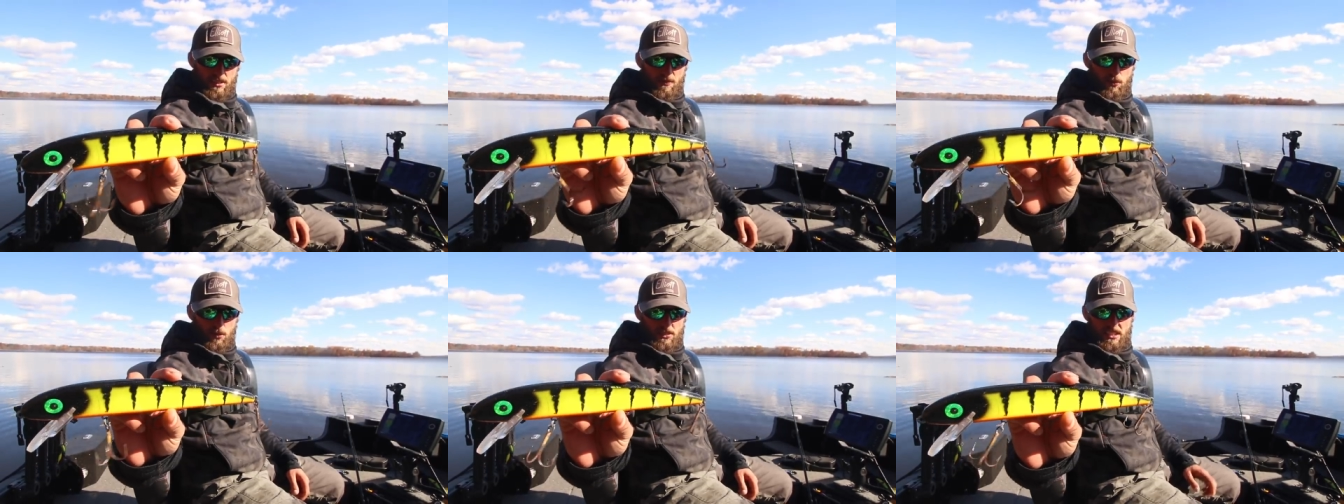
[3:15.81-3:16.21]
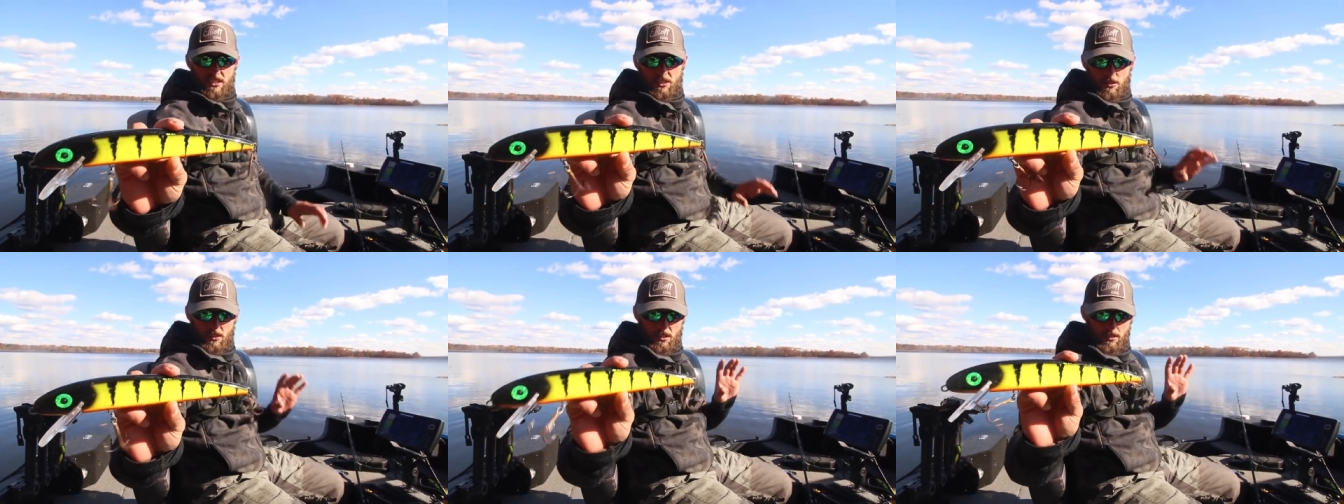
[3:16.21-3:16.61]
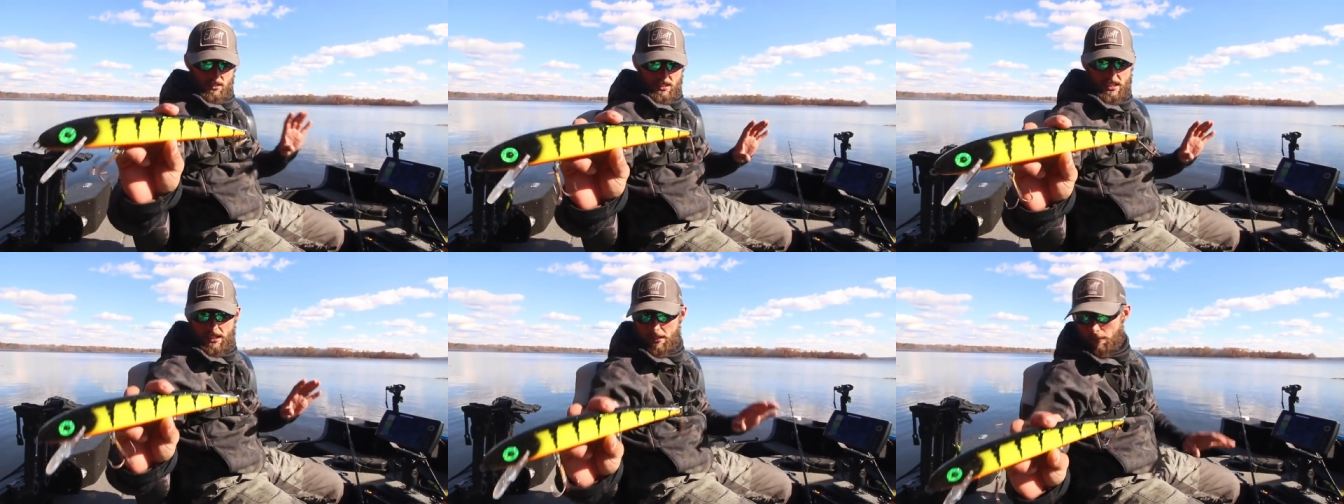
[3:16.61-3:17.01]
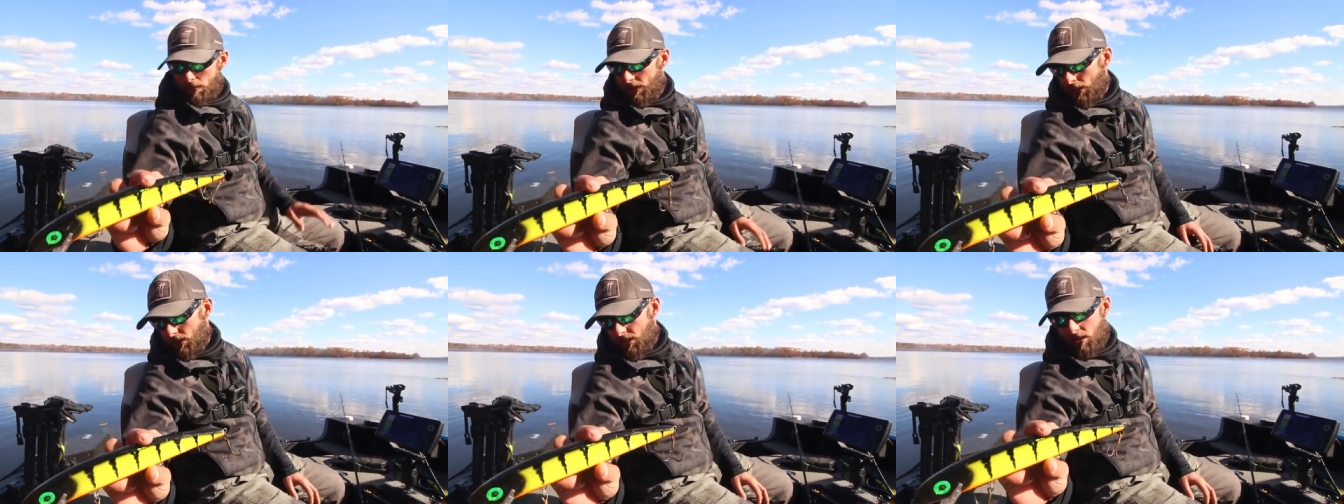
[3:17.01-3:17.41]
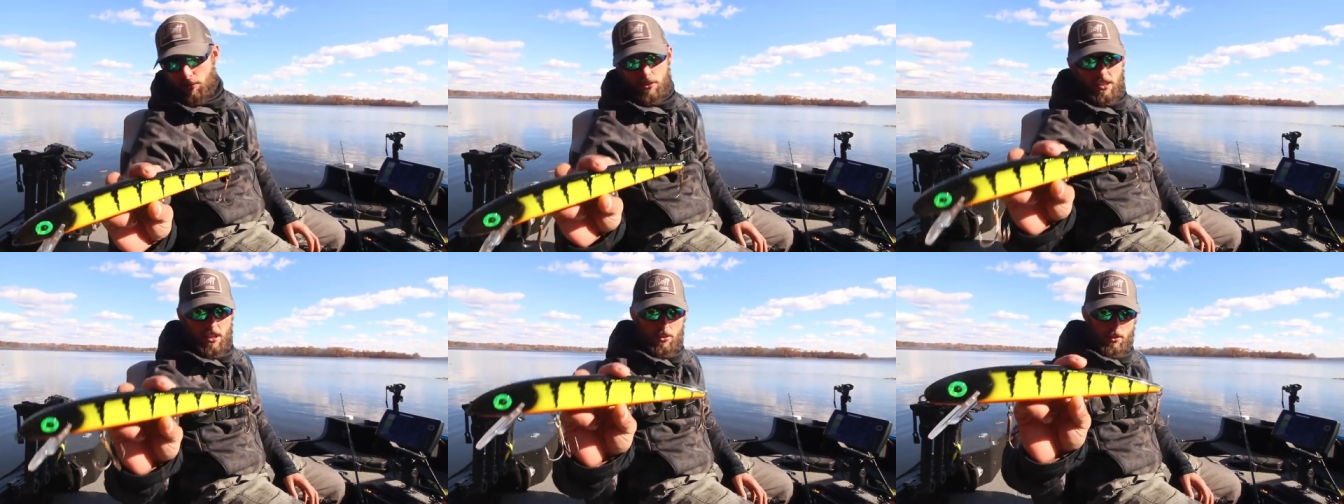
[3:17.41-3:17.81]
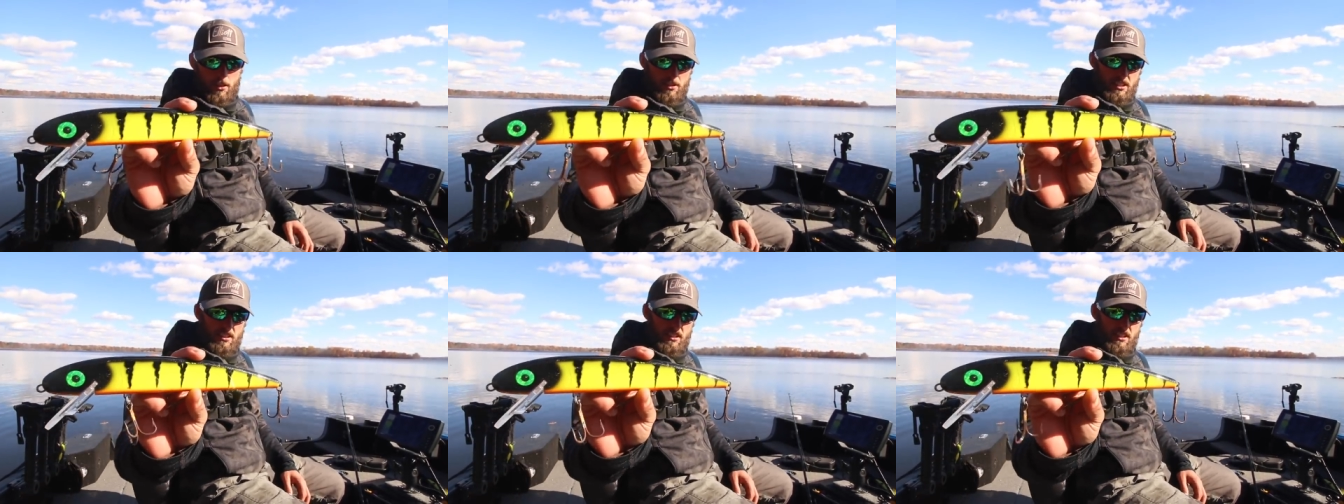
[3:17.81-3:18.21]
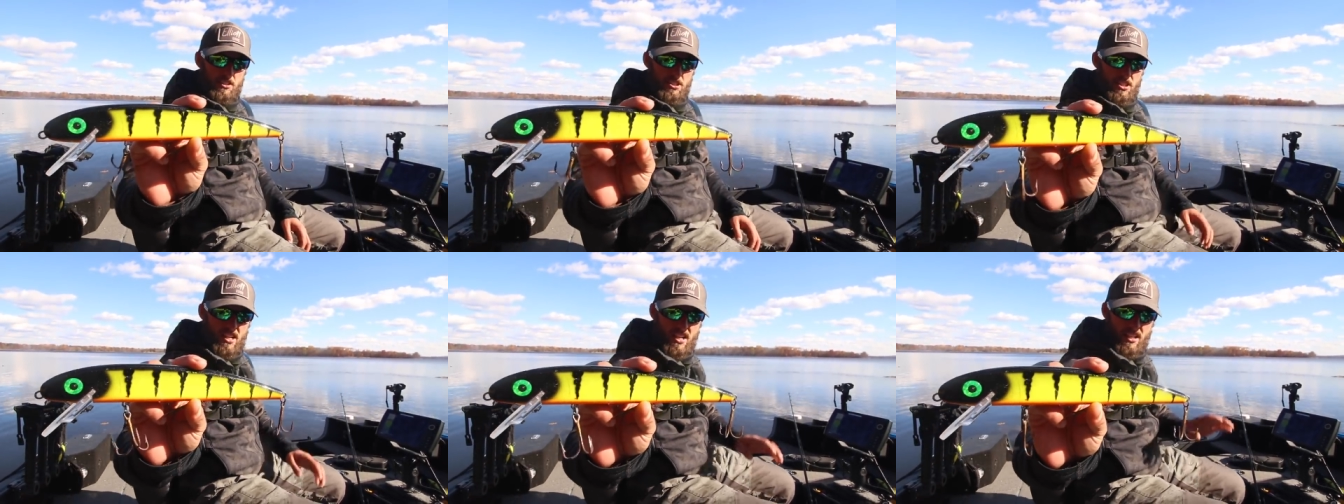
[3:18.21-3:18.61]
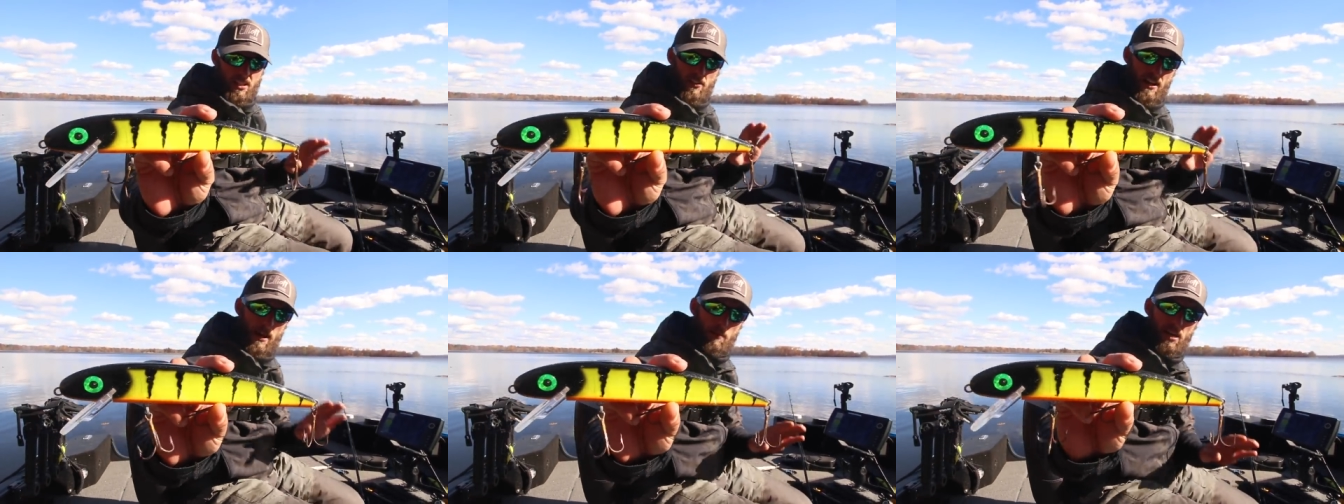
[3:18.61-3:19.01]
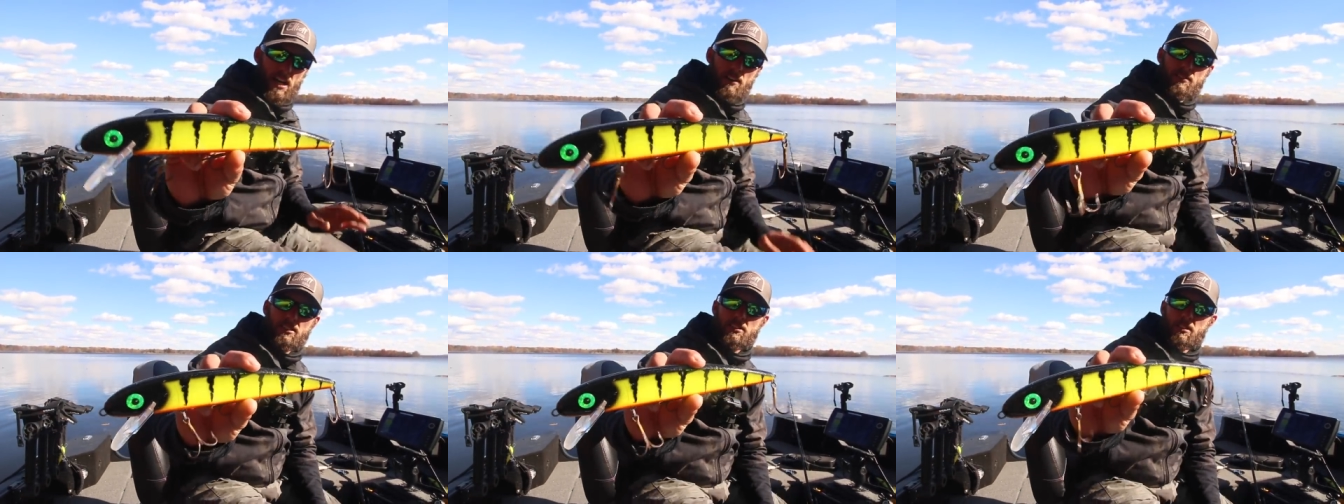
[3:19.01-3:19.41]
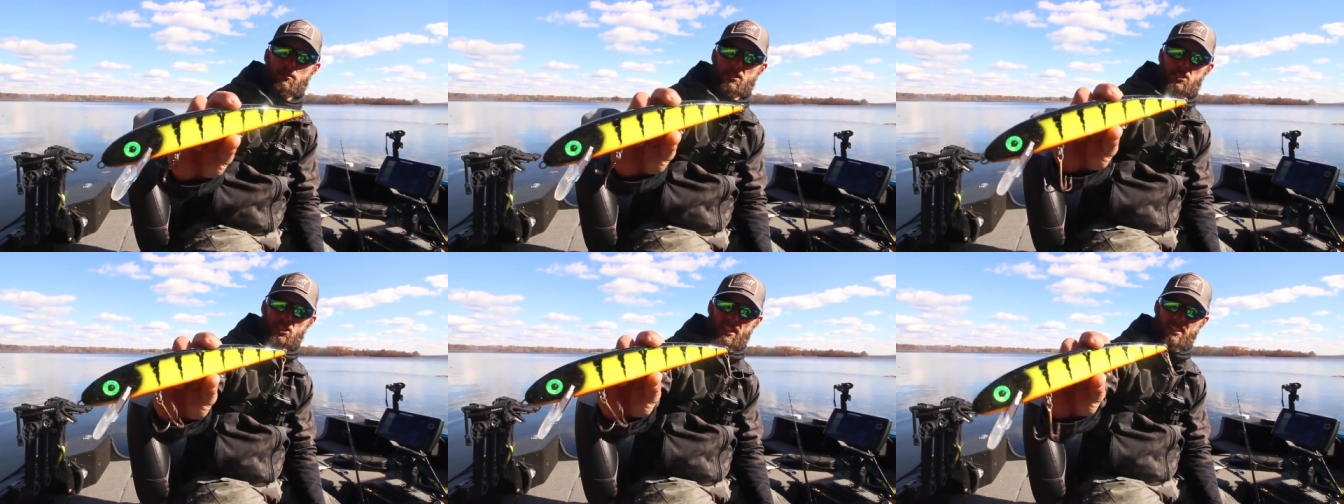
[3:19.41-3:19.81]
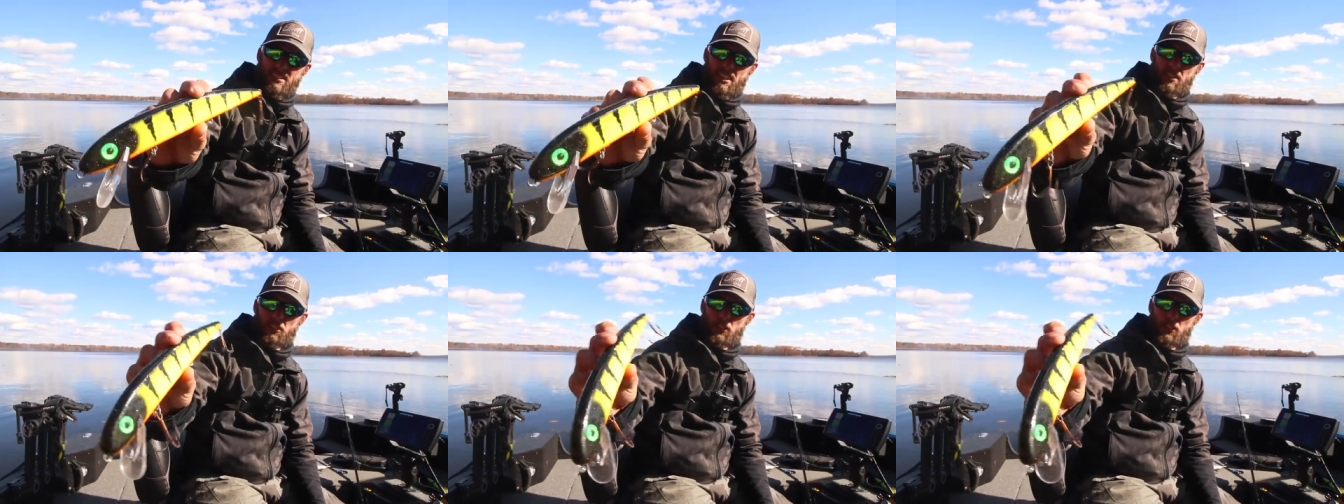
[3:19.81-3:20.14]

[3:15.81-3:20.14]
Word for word: The 14 is uh, kind of you know similar to that 13 inch grandma obviously, but Jake's got a